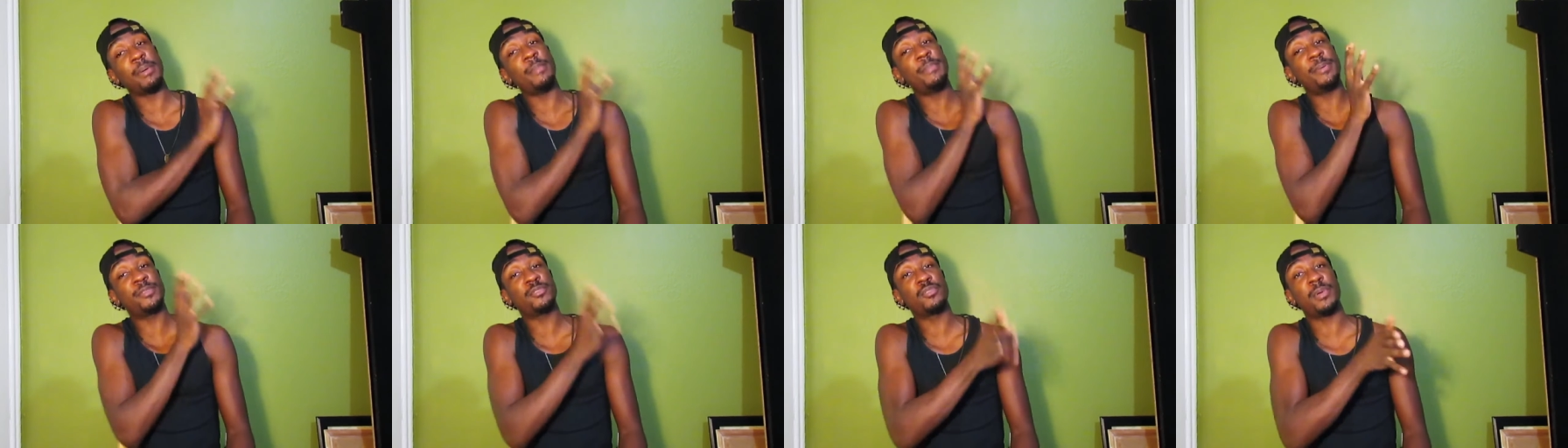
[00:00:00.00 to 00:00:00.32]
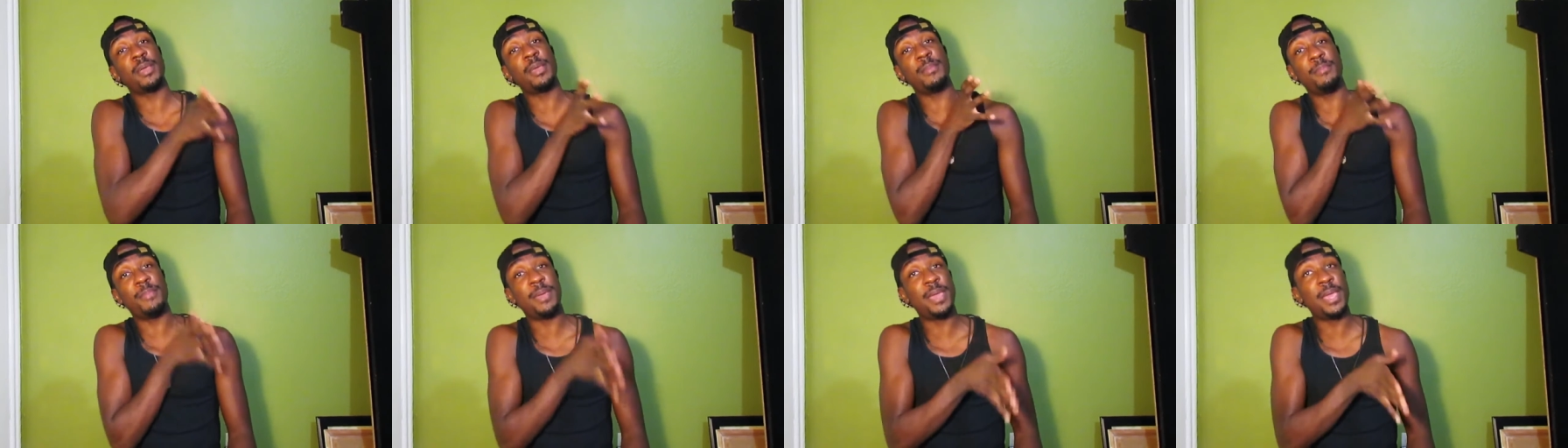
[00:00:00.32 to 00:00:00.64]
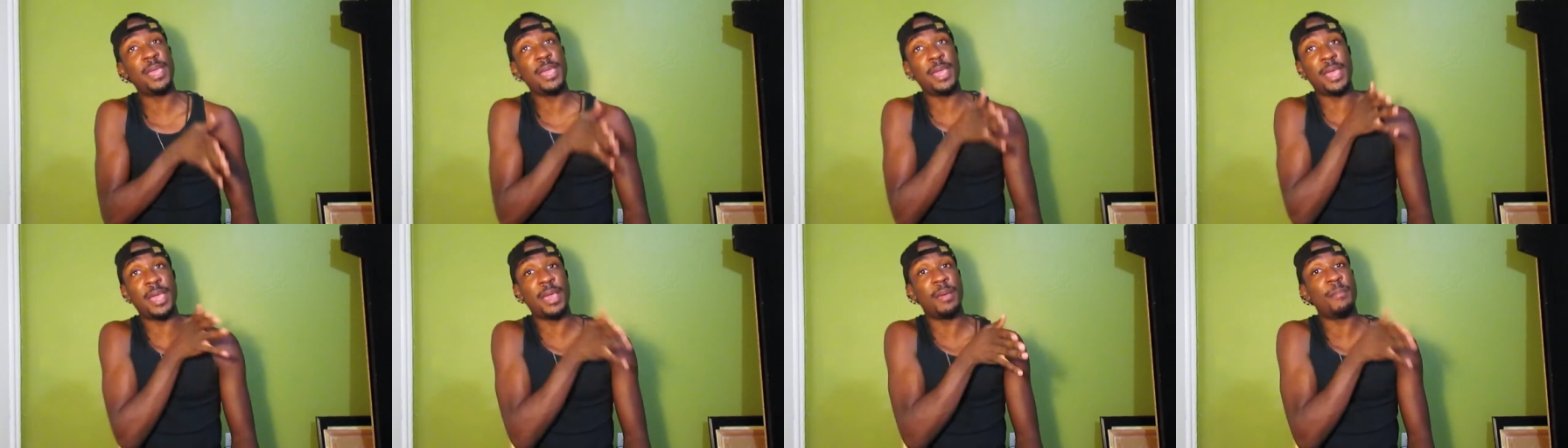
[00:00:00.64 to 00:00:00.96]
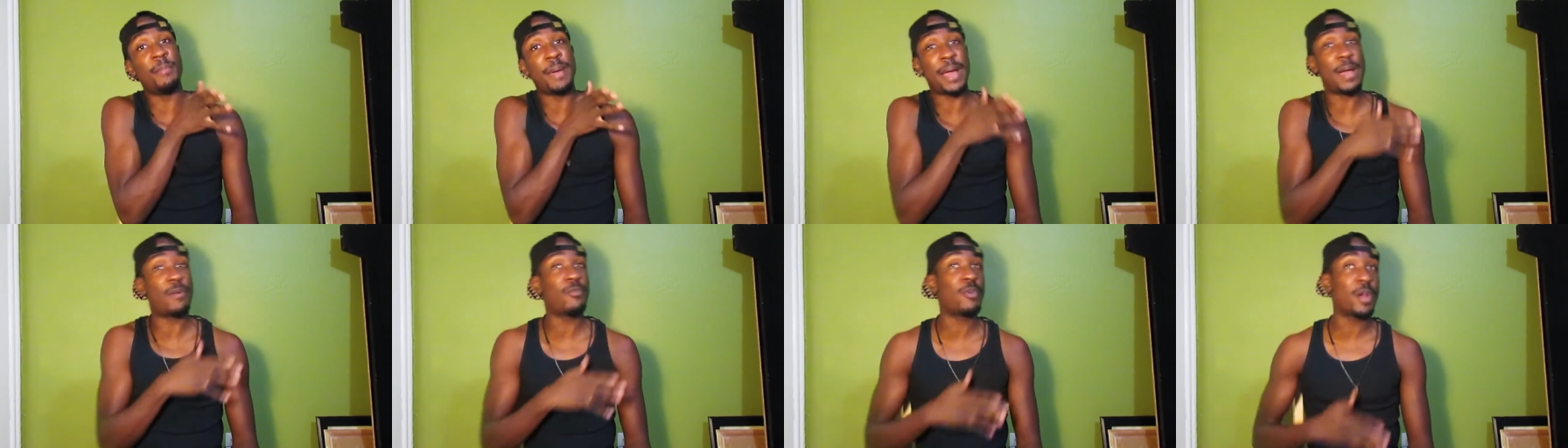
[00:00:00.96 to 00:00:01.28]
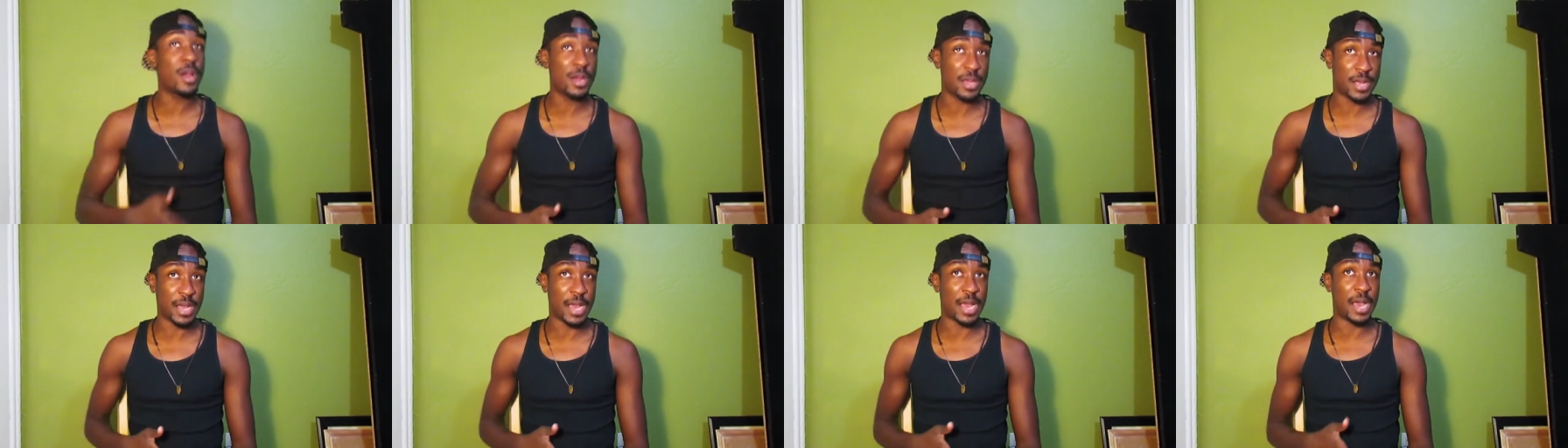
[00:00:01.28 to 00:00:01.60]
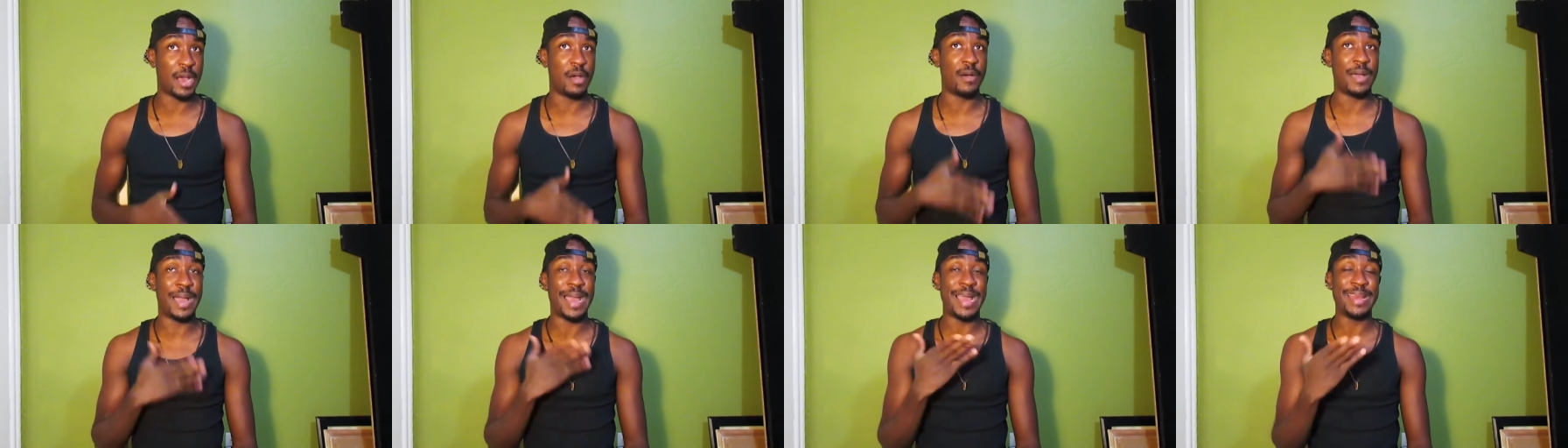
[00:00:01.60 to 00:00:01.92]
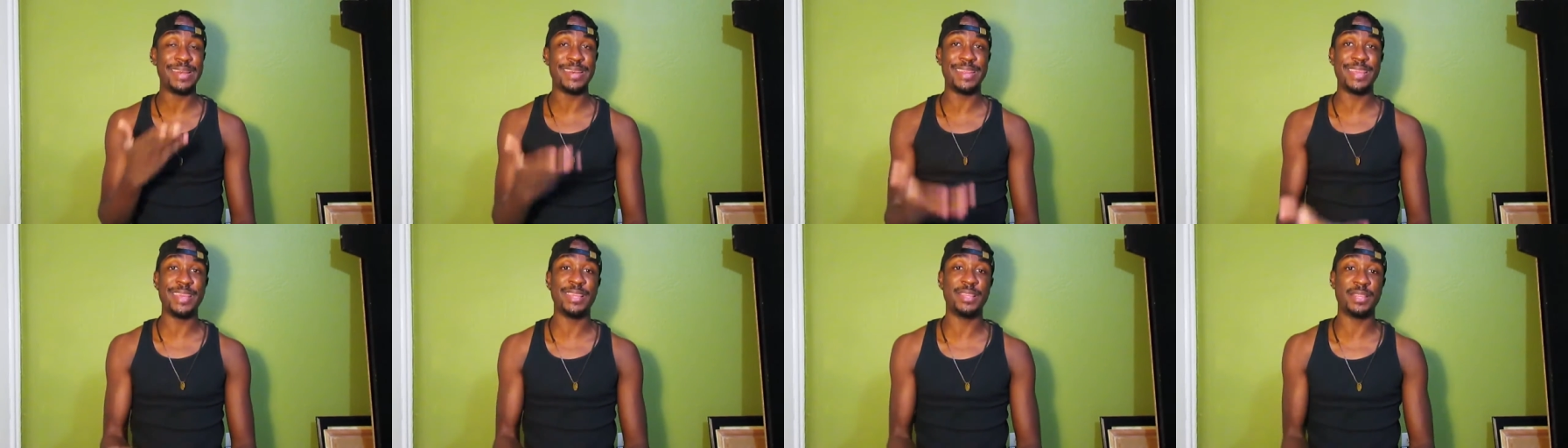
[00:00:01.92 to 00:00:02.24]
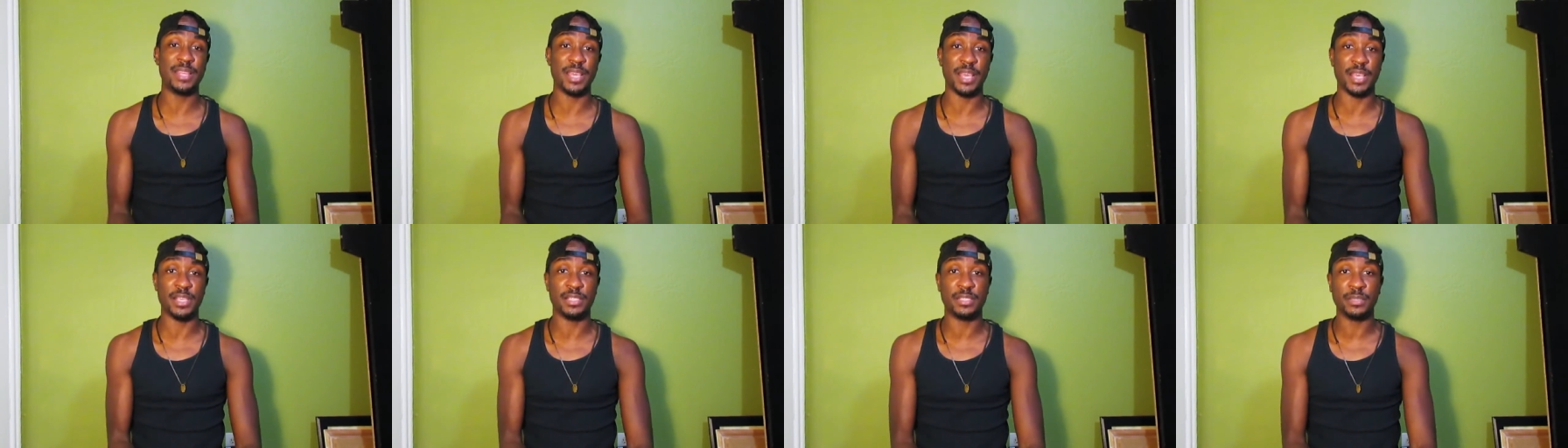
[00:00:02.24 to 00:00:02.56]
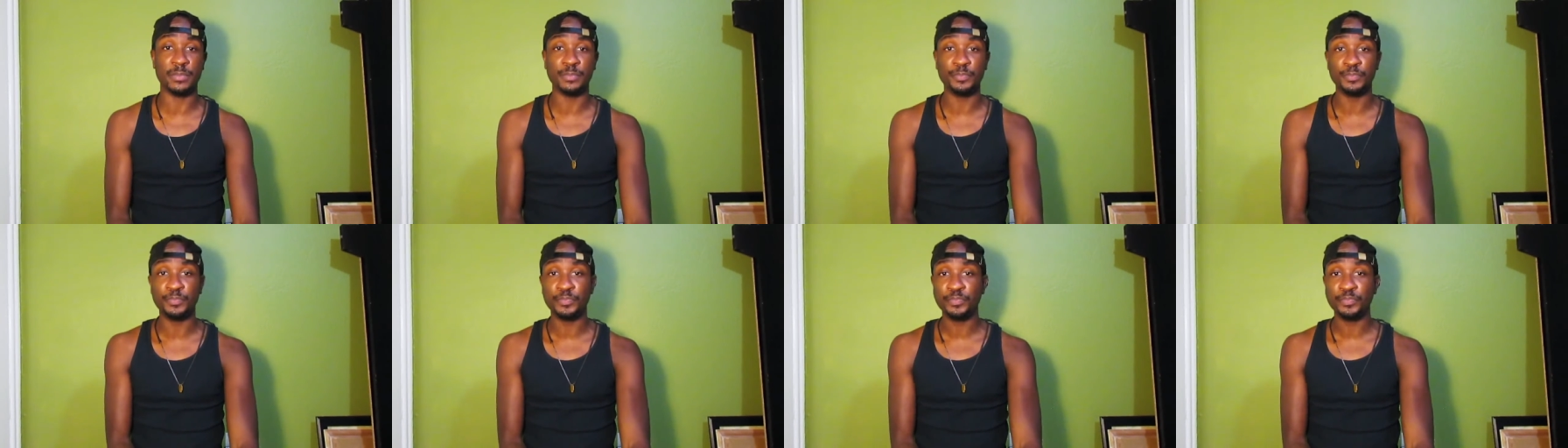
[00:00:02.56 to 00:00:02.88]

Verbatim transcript: in between me and my workout. I need this.